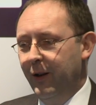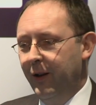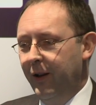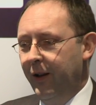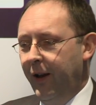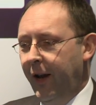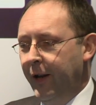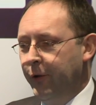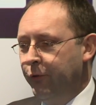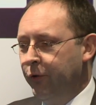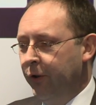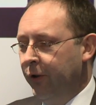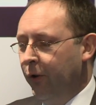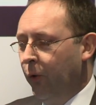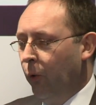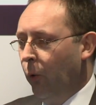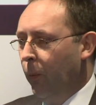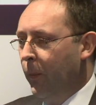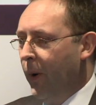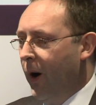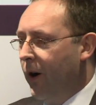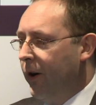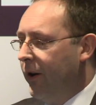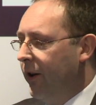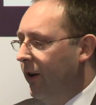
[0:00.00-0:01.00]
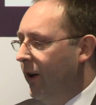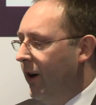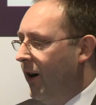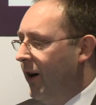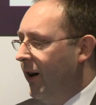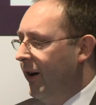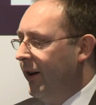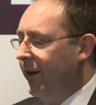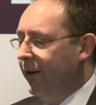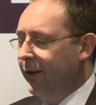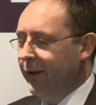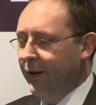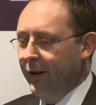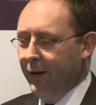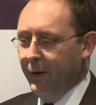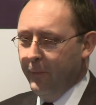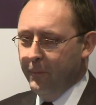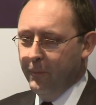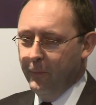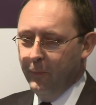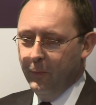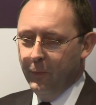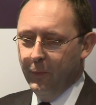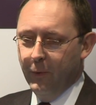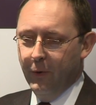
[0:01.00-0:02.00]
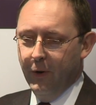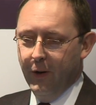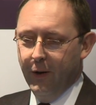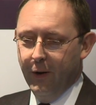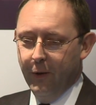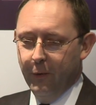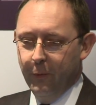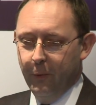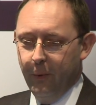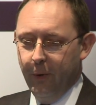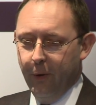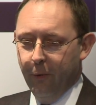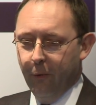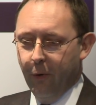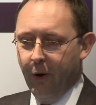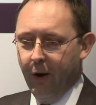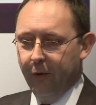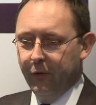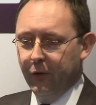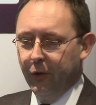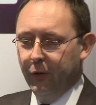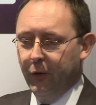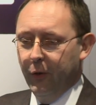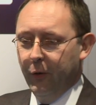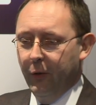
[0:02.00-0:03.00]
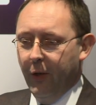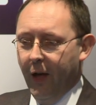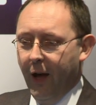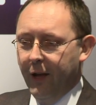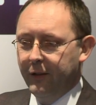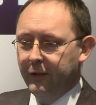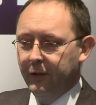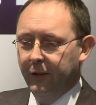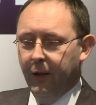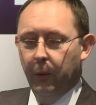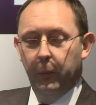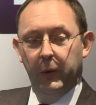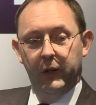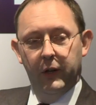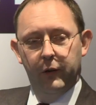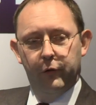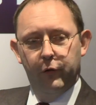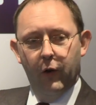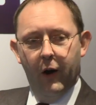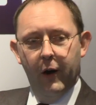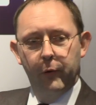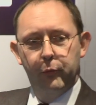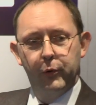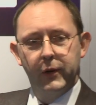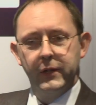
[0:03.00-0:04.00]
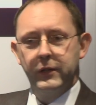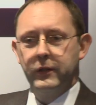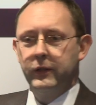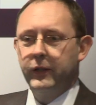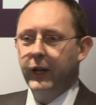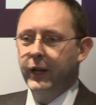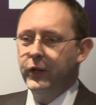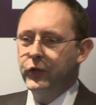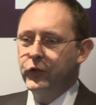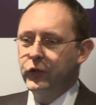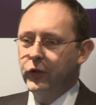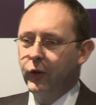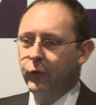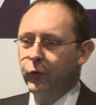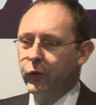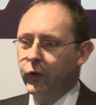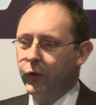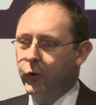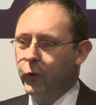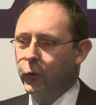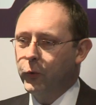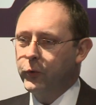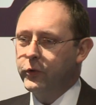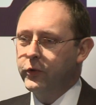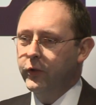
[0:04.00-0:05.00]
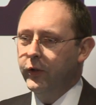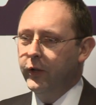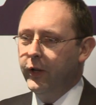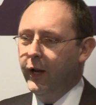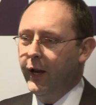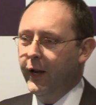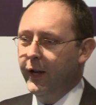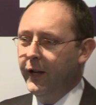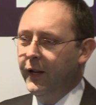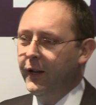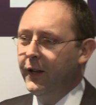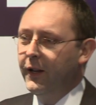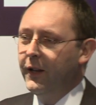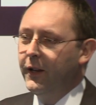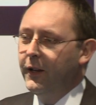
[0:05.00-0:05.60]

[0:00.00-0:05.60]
Adrian Hallmark and I, we arrived to do that, and then we did 5 presentations over the course of the day.